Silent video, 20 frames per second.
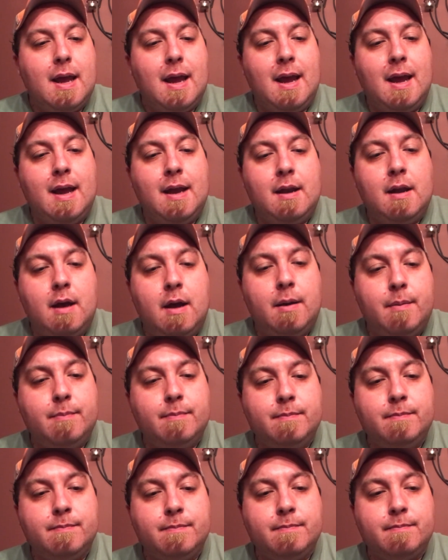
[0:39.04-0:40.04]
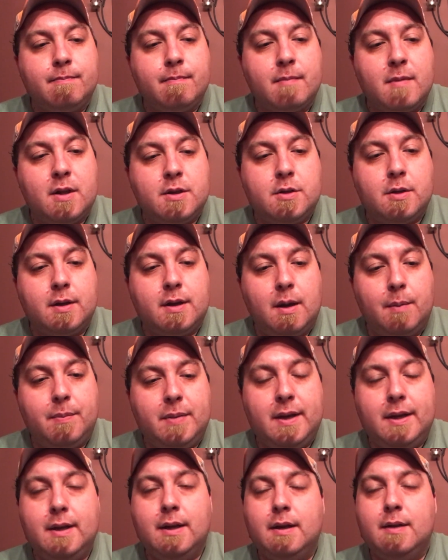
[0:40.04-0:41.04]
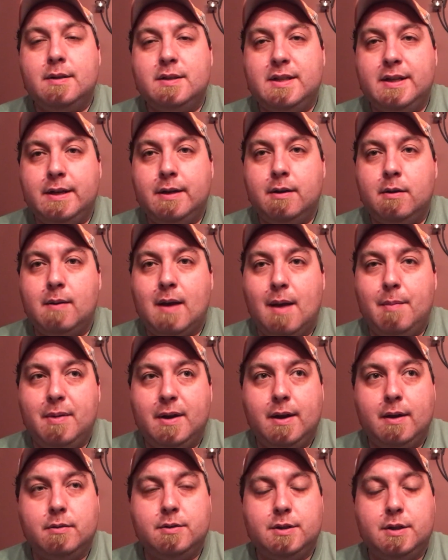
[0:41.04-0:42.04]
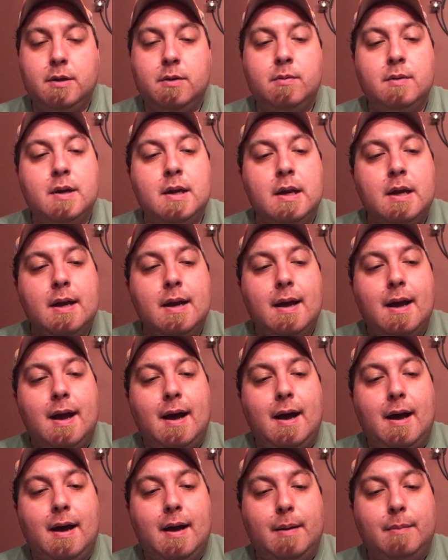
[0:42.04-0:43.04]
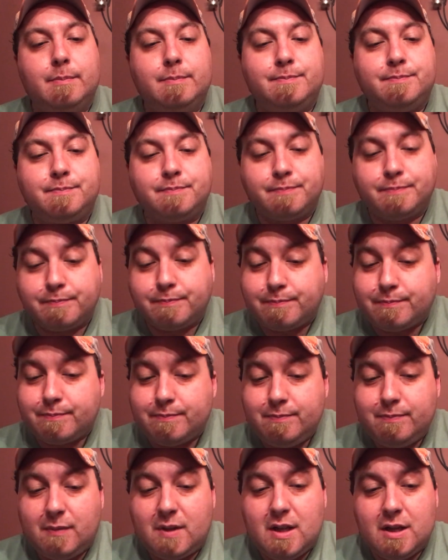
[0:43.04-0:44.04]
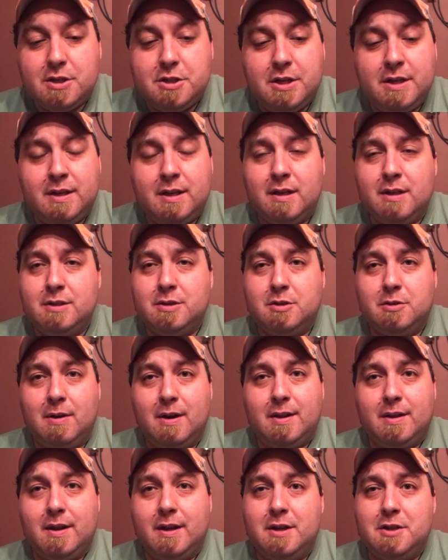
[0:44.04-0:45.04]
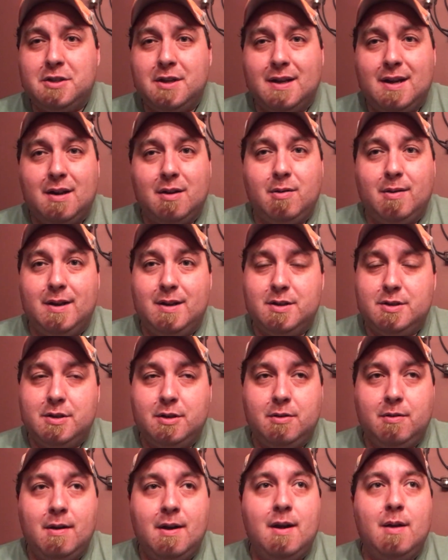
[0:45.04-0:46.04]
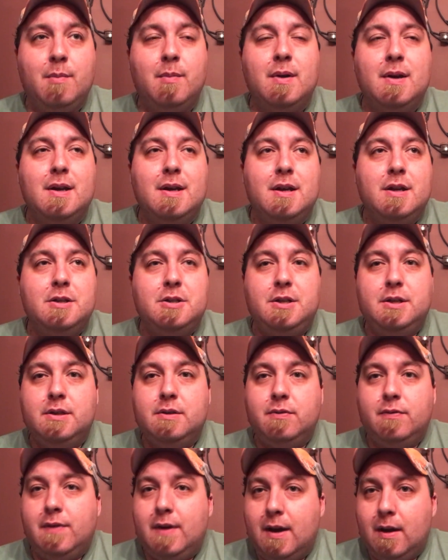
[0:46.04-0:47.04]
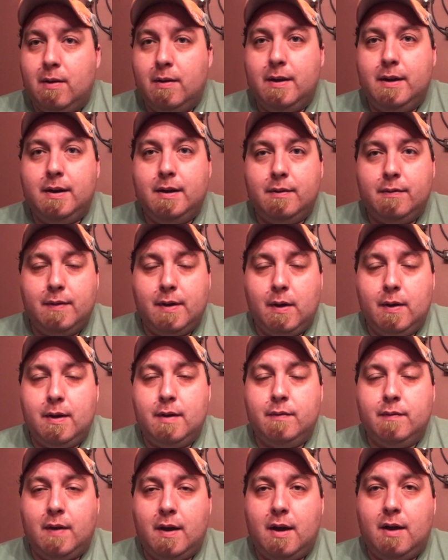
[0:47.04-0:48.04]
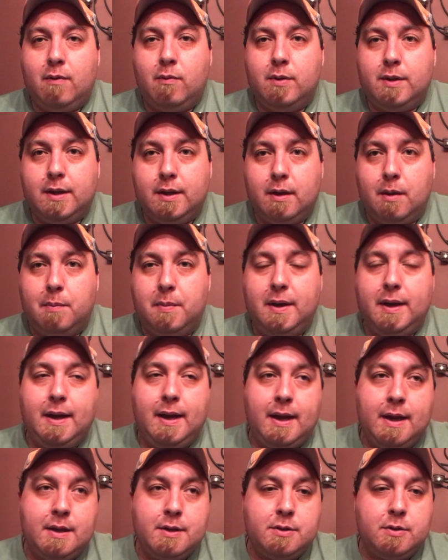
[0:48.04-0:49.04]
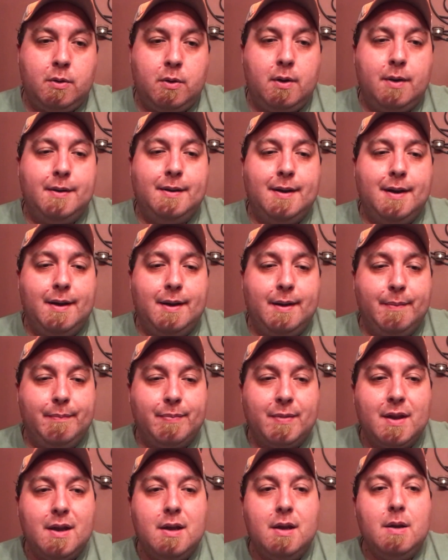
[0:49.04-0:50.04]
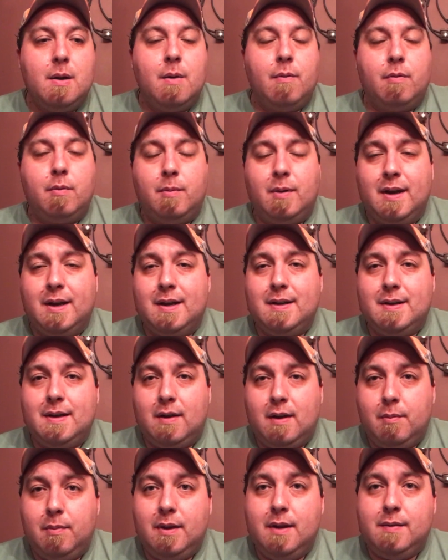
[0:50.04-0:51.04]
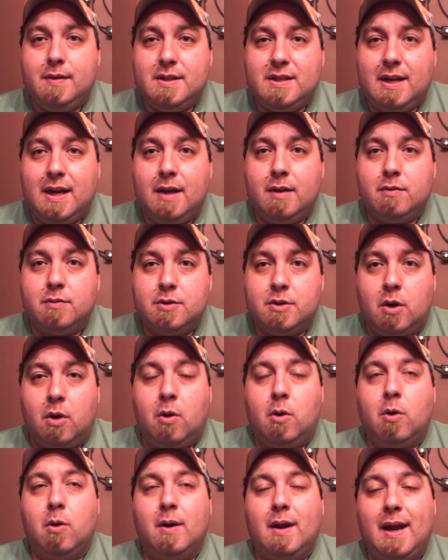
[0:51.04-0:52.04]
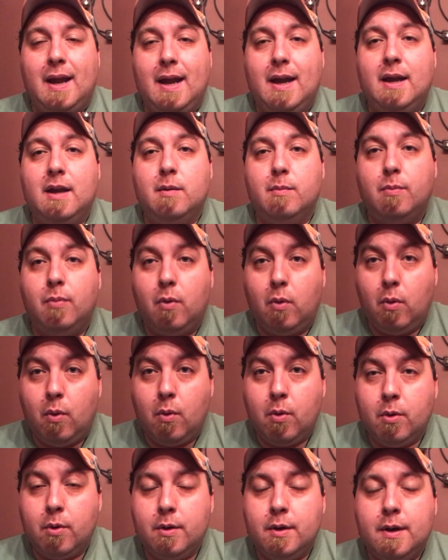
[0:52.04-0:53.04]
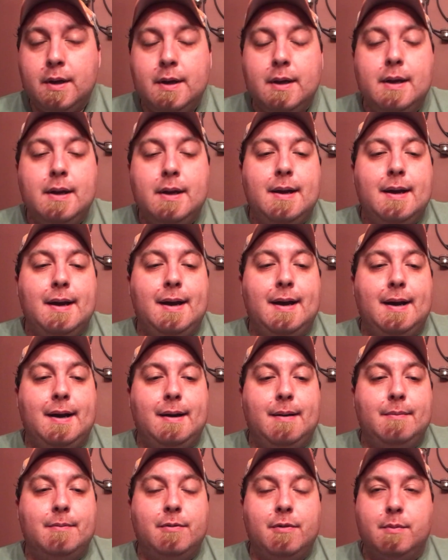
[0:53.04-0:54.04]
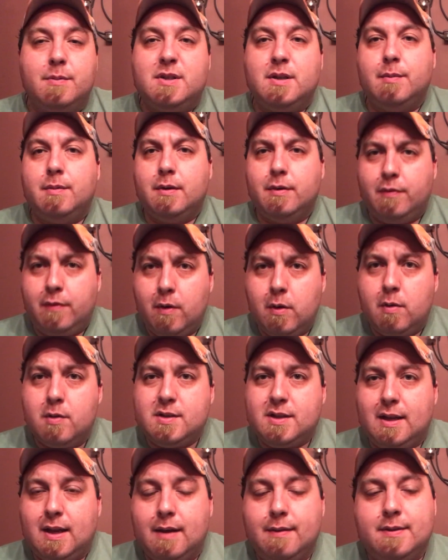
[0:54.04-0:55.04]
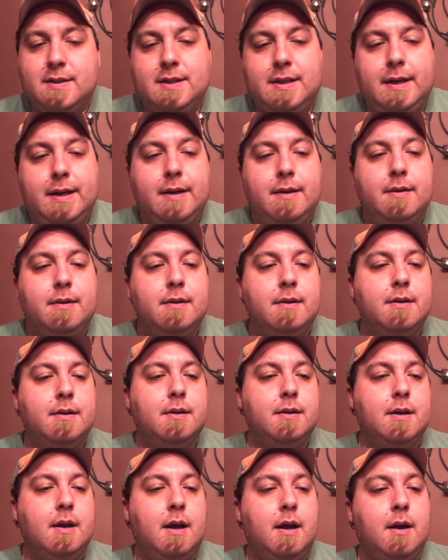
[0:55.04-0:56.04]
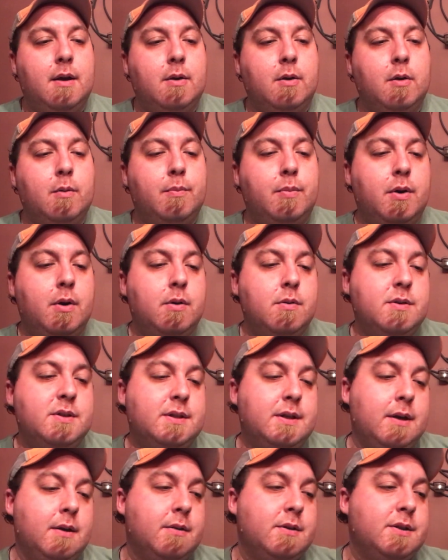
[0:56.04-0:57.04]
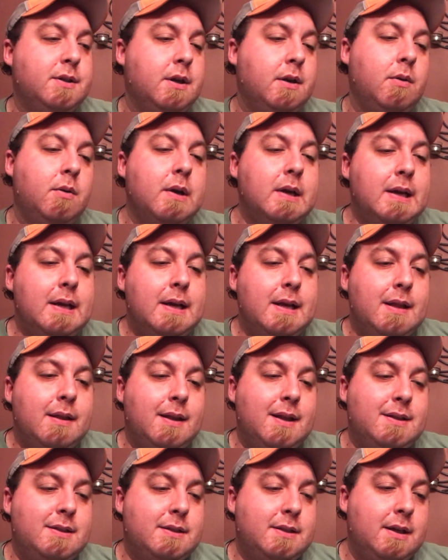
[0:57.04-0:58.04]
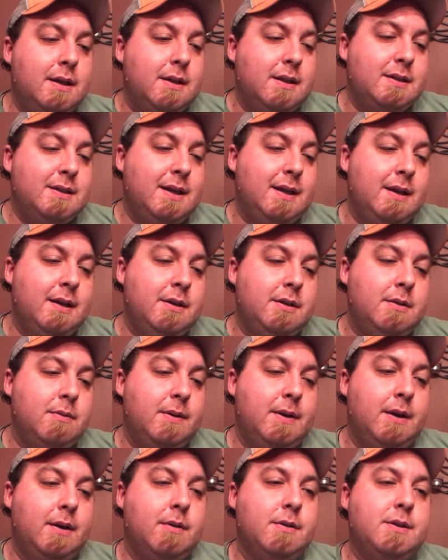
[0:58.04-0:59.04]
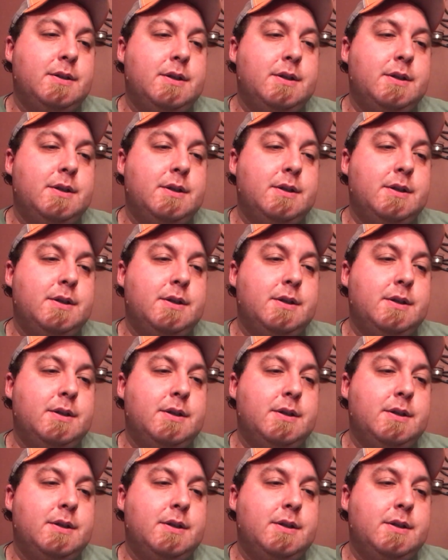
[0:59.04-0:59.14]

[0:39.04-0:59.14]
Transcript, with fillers: And um, so the company, uh, the C E O, Abigail Stone, um, she does great things. Check out her Instagram. She's very, very involved with the company, hands-on. Um, from what I can tell, I believe these candles are hand-poured um, from some of the photos that I've seen uh, her post there. So let's, uh, let's get into it here.